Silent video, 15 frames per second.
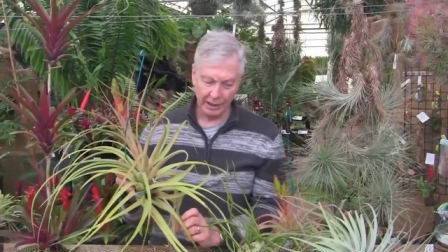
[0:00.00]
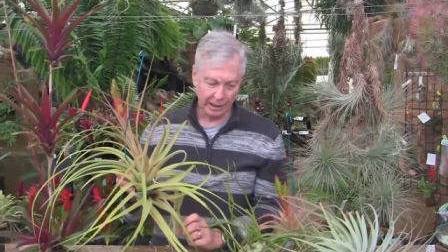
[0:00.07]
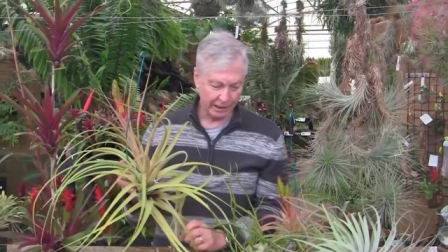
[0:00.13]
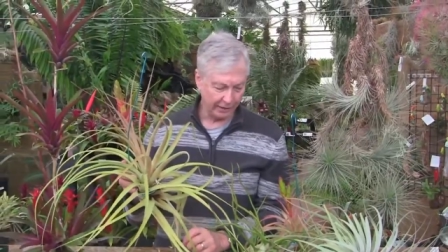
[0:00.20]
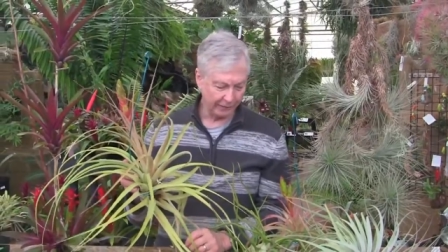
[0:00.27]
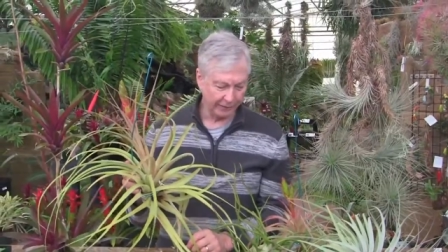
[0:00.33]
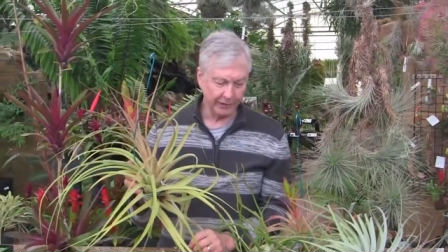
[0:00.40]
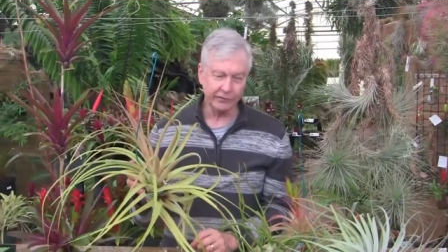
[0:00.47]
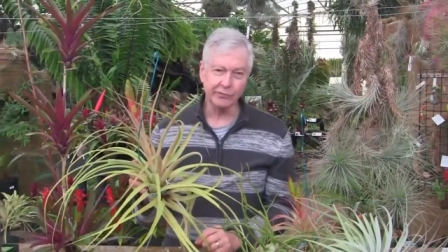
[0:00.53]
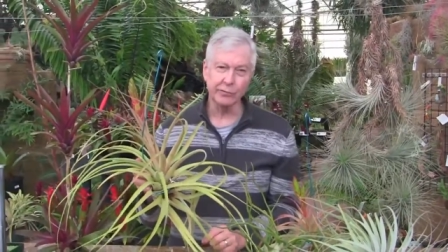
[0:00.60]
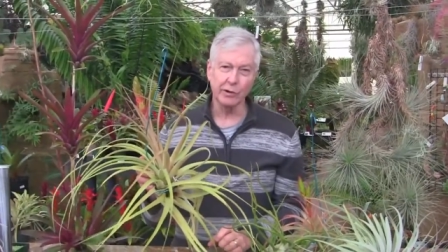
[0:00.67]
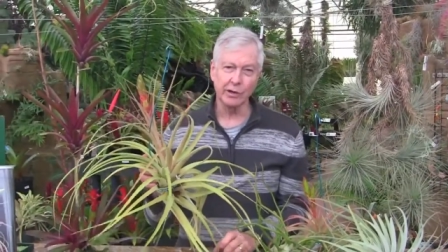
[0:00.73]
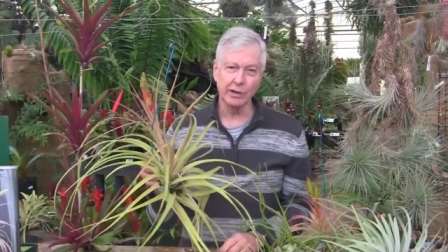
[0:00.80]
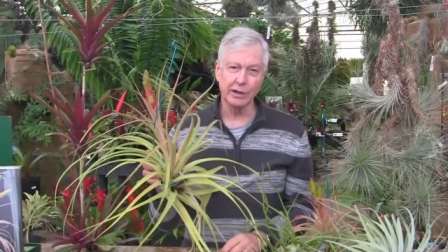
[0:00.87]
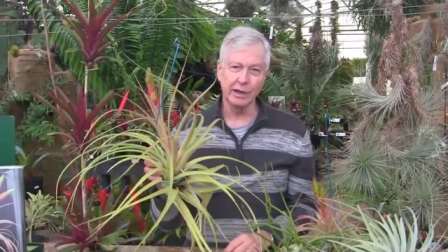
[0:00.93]
and this
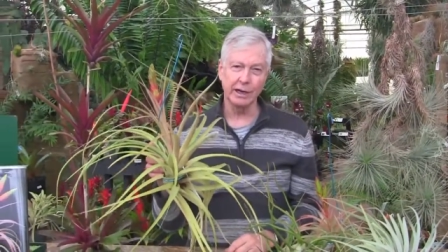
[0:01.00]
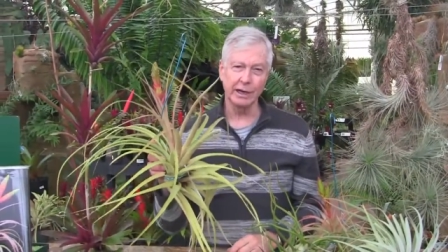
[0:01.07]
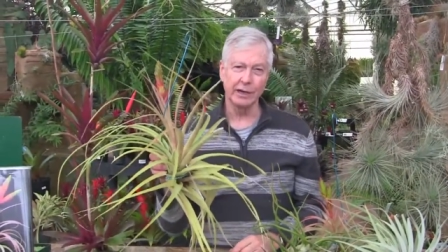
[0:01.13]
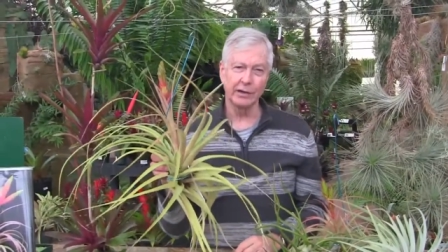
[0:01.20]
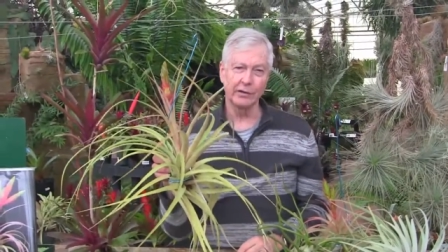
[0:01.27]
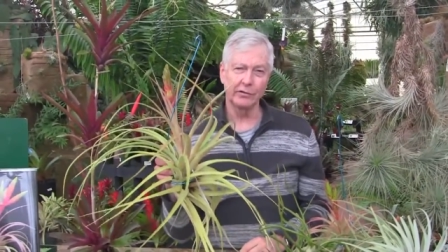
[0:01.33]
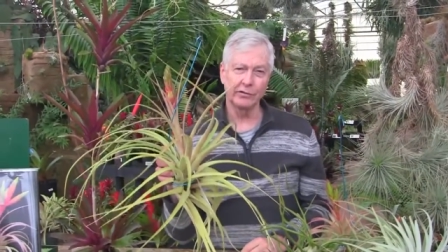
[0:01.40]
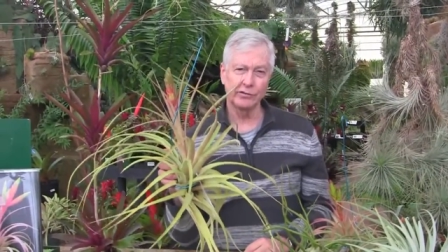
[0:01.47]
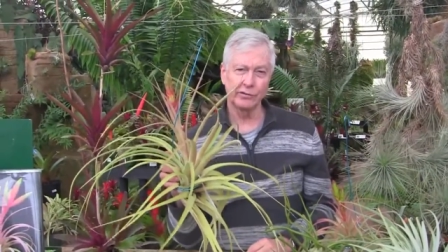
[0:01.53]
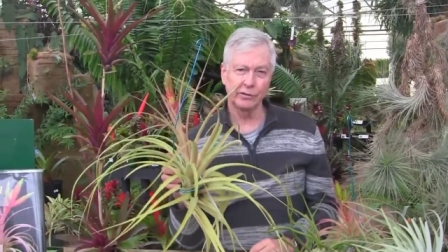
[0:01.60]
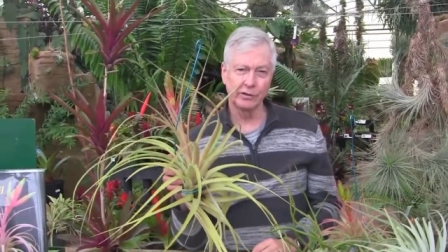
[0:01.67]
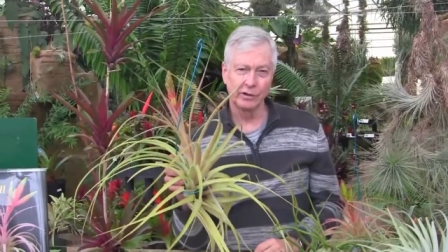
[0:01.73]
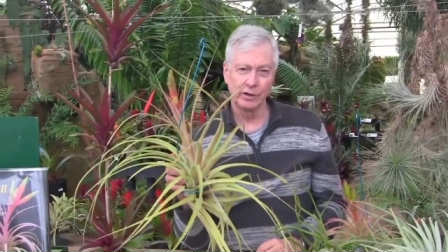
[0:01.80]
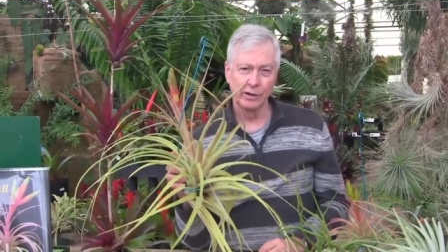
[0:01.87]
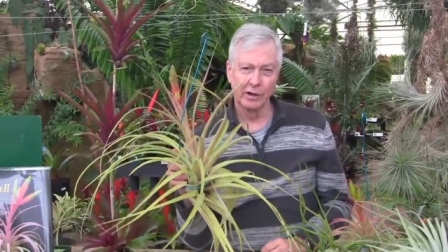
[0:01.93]
one is
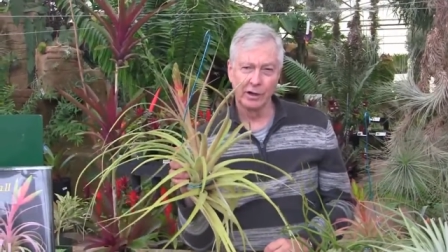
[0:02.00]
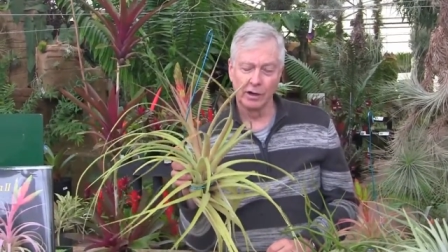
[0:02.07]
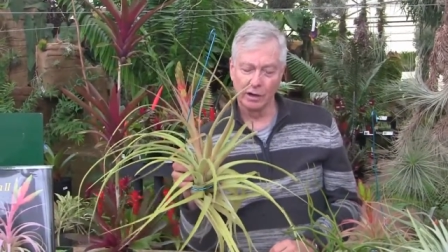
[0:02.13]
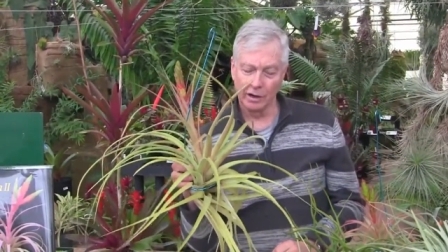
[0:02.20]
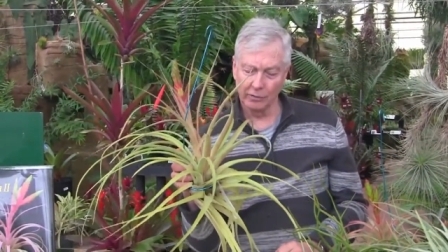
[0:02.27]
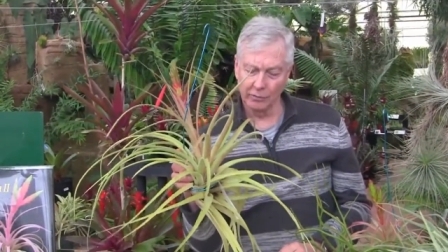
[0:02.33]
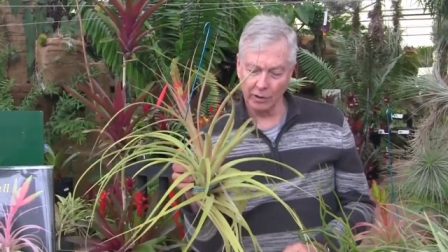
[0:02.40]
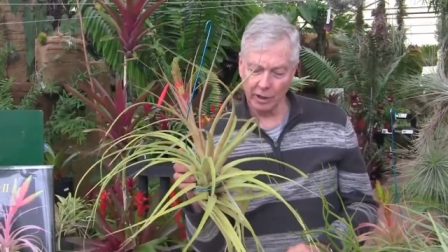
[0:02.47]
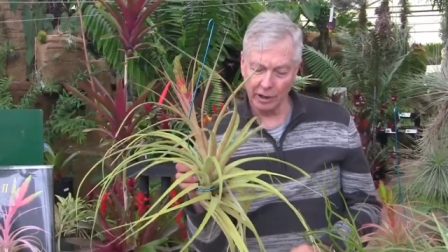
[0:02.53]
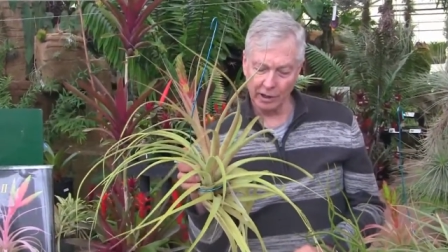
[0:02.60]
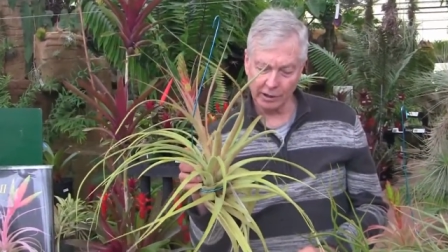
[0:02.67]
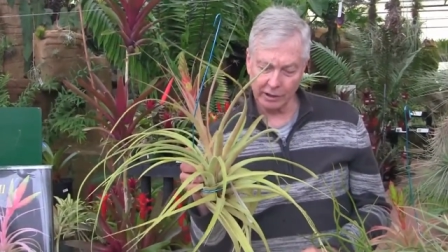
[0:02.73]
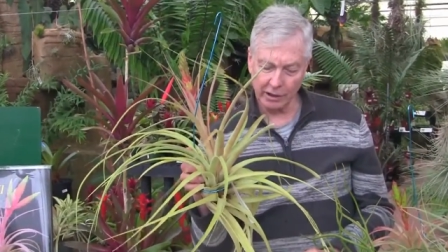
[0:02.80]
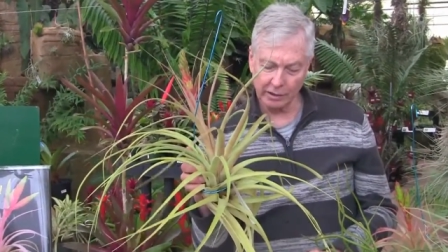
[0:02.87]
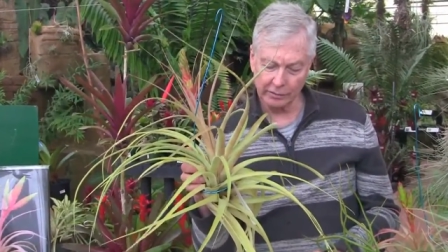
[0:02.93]

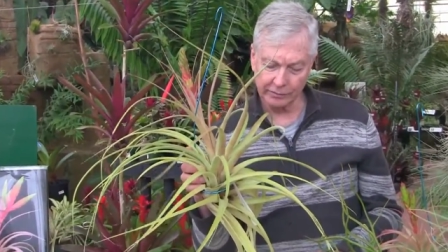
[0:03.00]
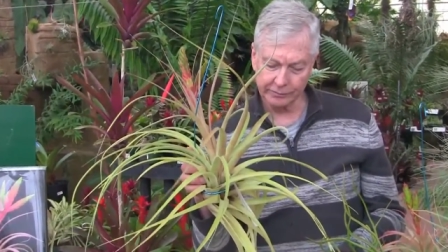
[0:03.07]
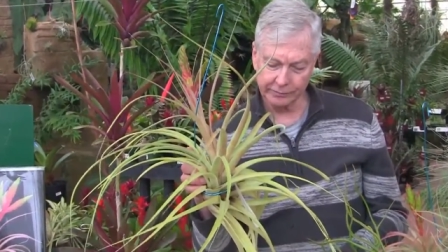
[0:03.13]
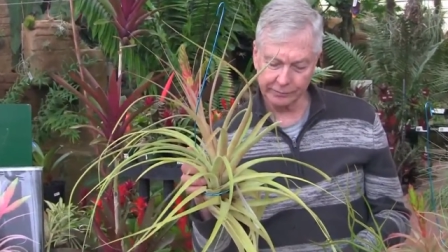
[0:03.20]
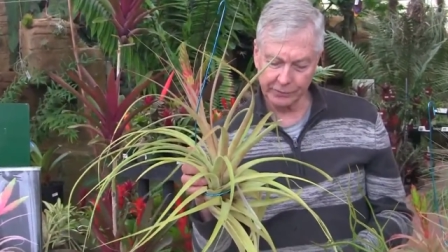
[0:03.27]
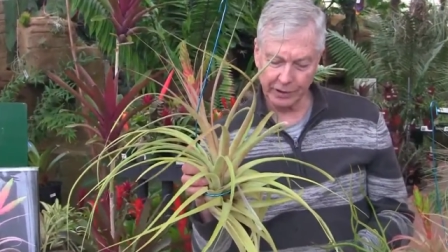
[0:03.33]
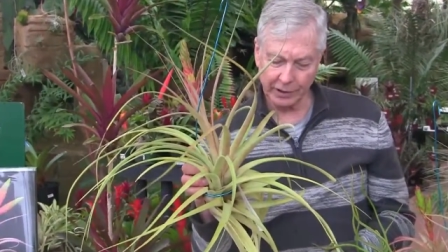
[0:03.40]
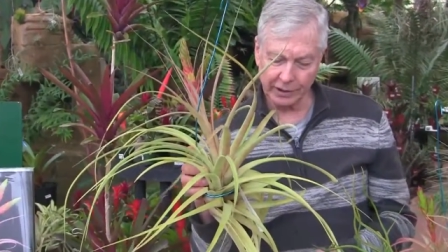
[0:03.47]
uh,